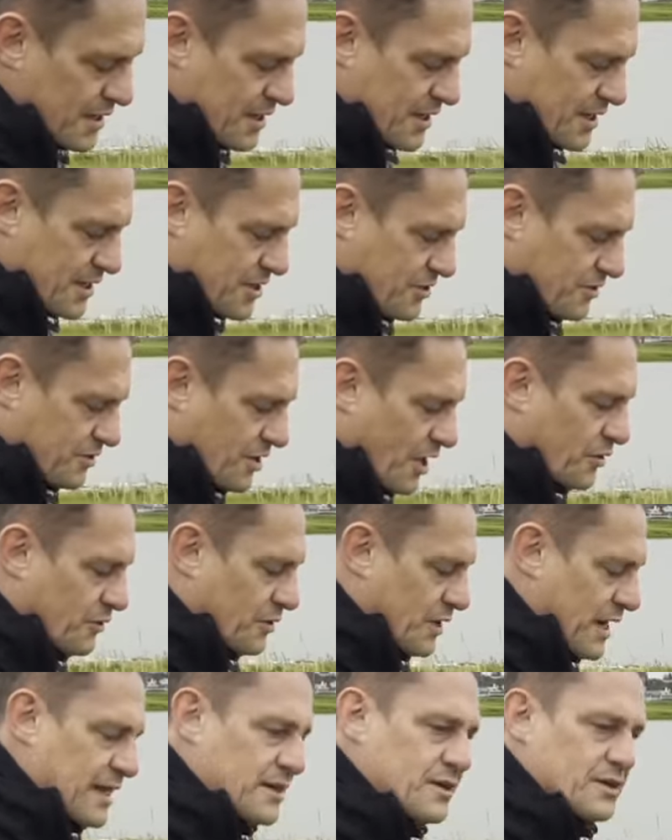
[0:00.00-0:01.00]
condone
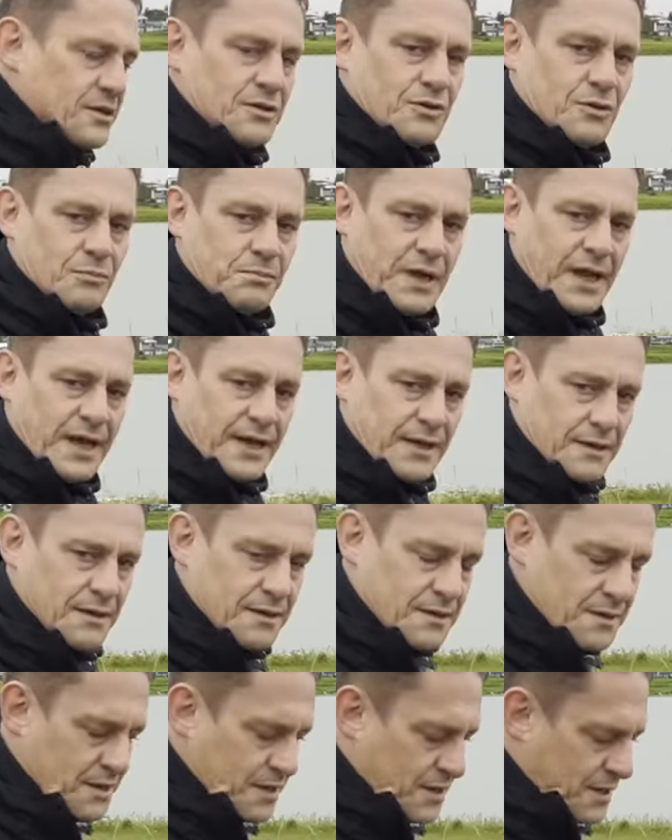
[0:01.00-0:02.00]
landing your plane,
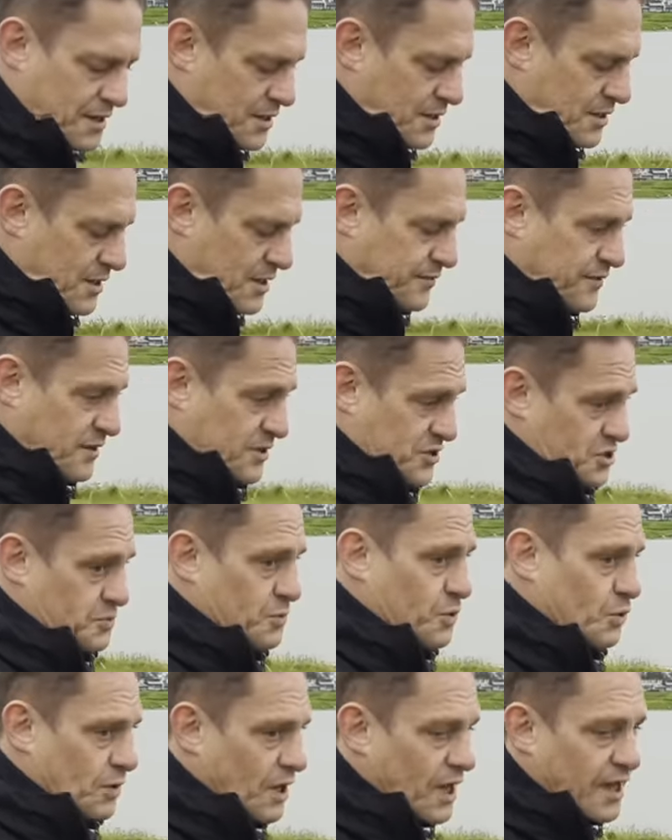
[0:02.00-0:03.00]
even a
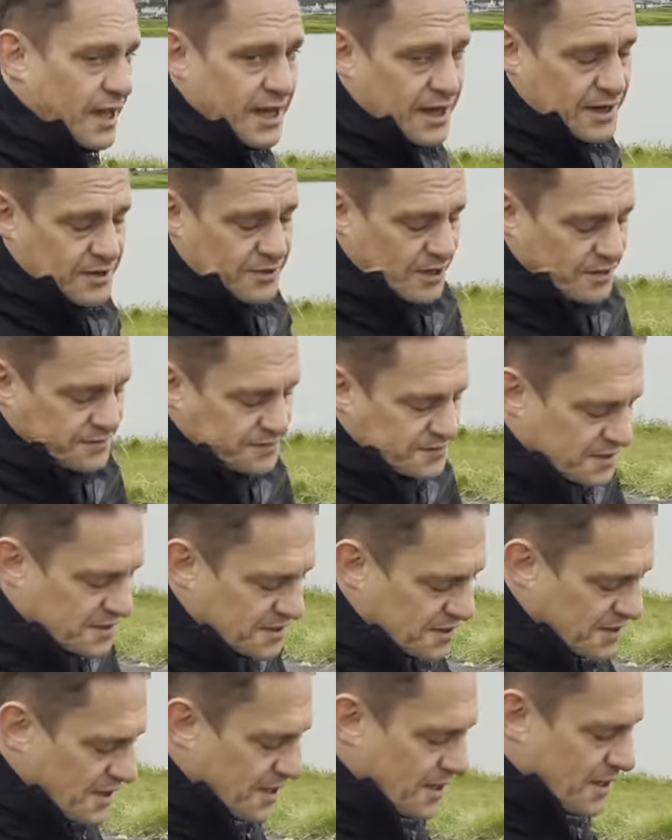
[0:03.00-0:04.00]
small light aircraft,
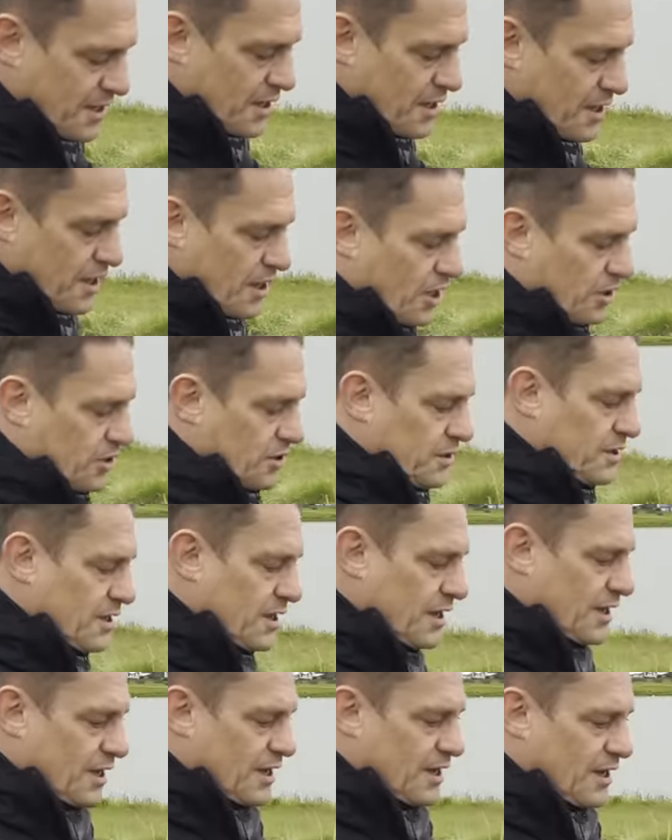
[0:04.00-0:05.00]
on
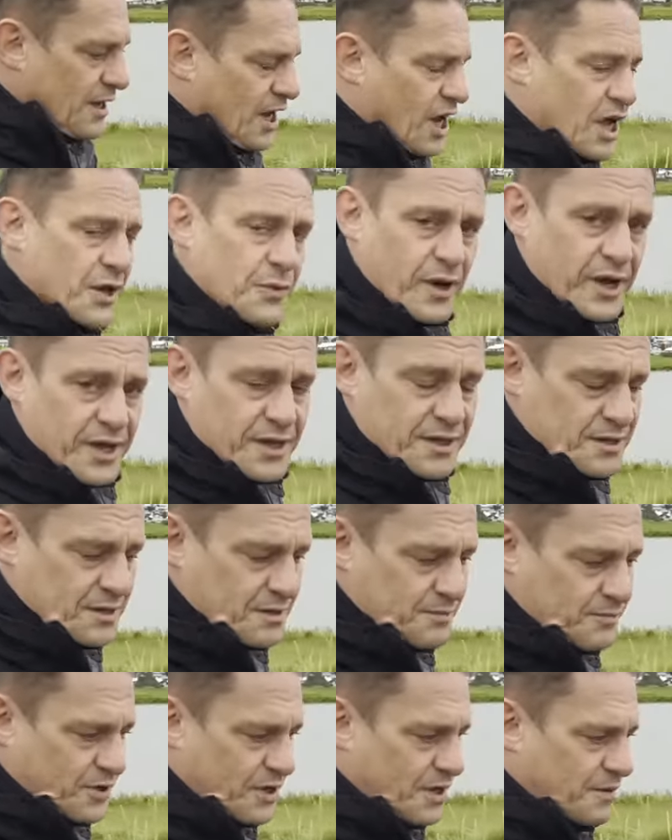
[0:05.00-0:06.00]
a highway.
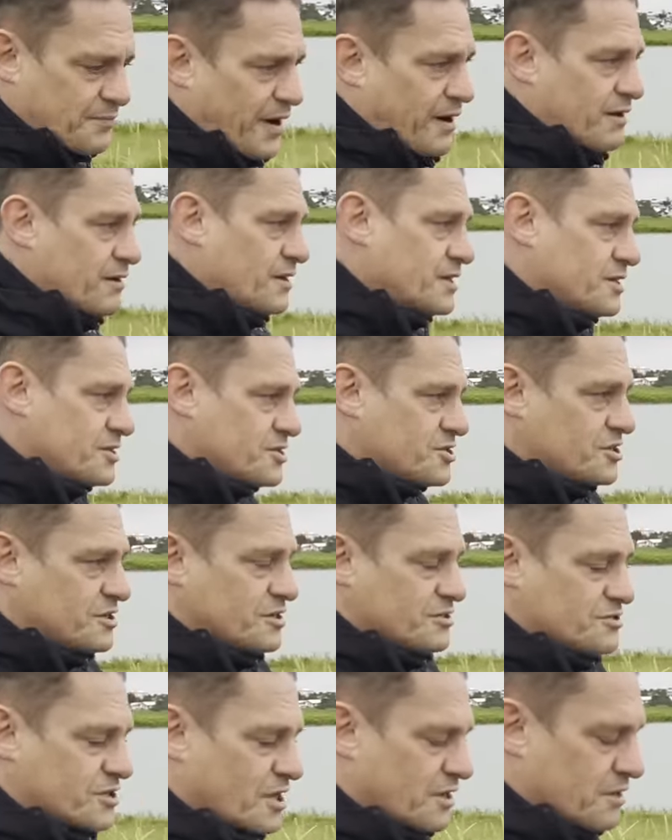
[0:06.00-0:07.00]
But apparently she
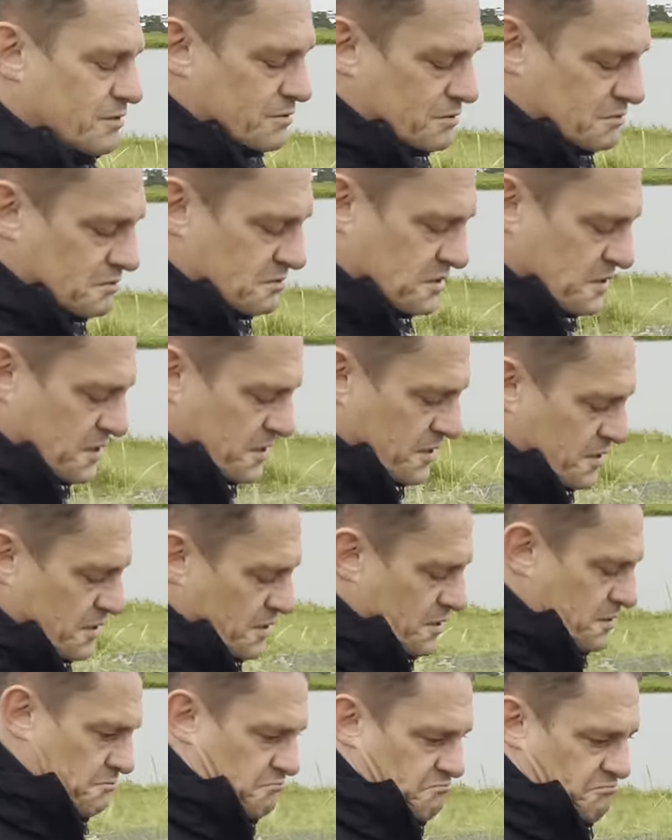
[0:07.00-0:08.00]
did so and
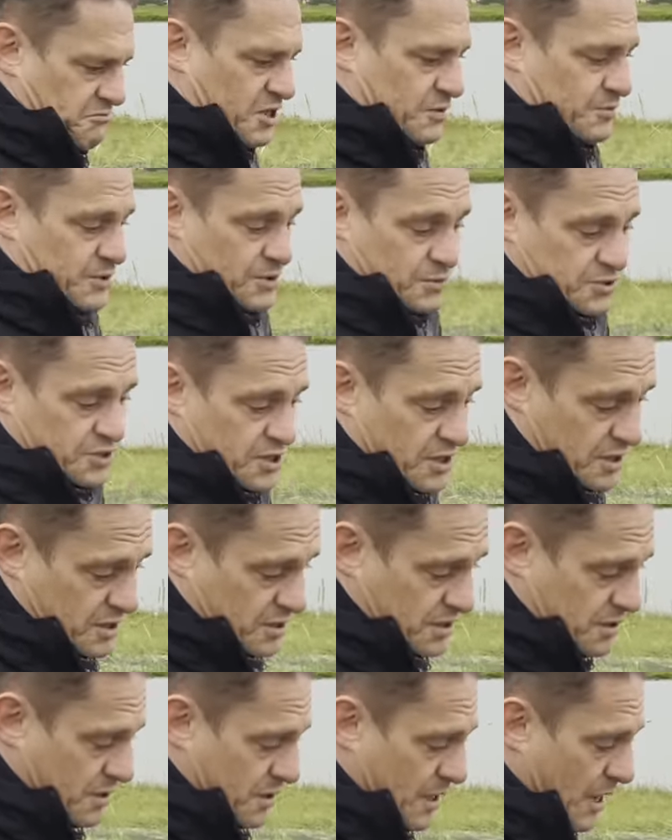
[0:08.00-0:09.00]
nobody was hurt.
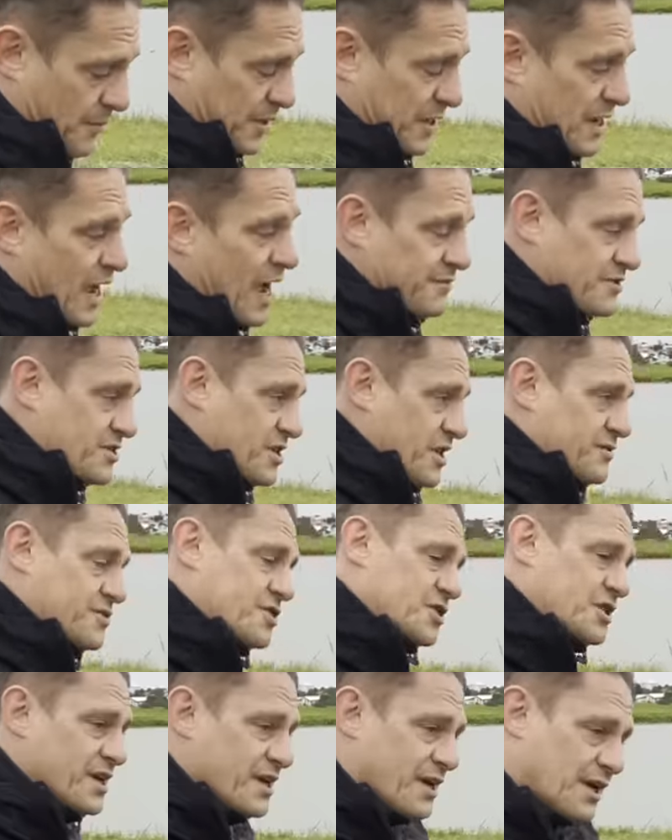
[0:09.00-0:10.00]
I mean, I have to say, if
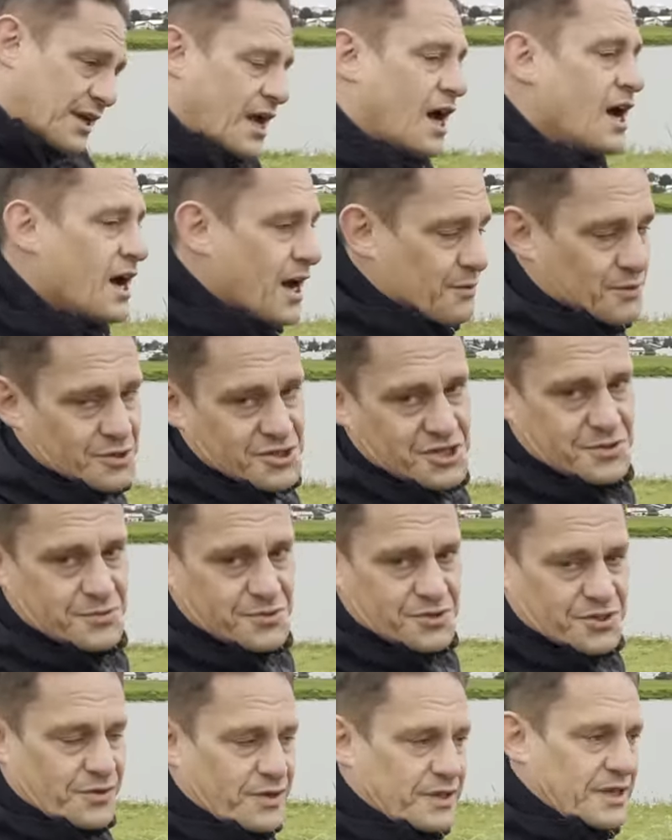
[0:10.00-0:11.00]
she'd hit a car while she was
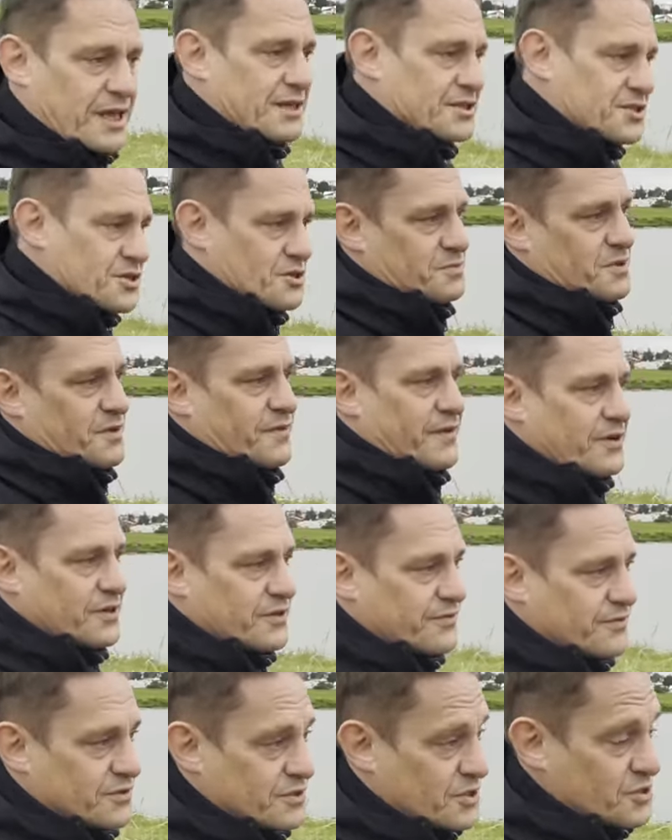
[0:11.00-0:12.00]
doing that, this could be a very
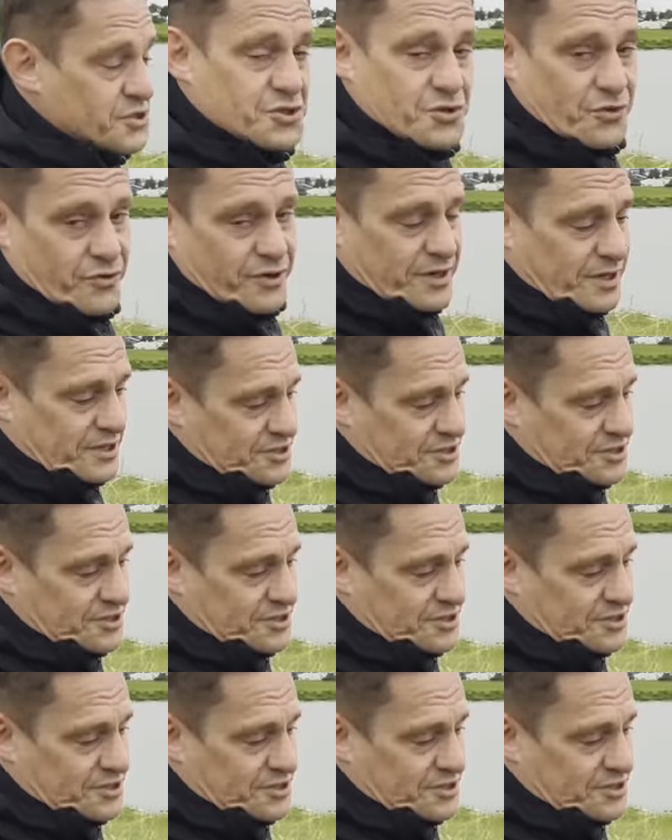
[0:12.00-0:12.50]
different news story, and it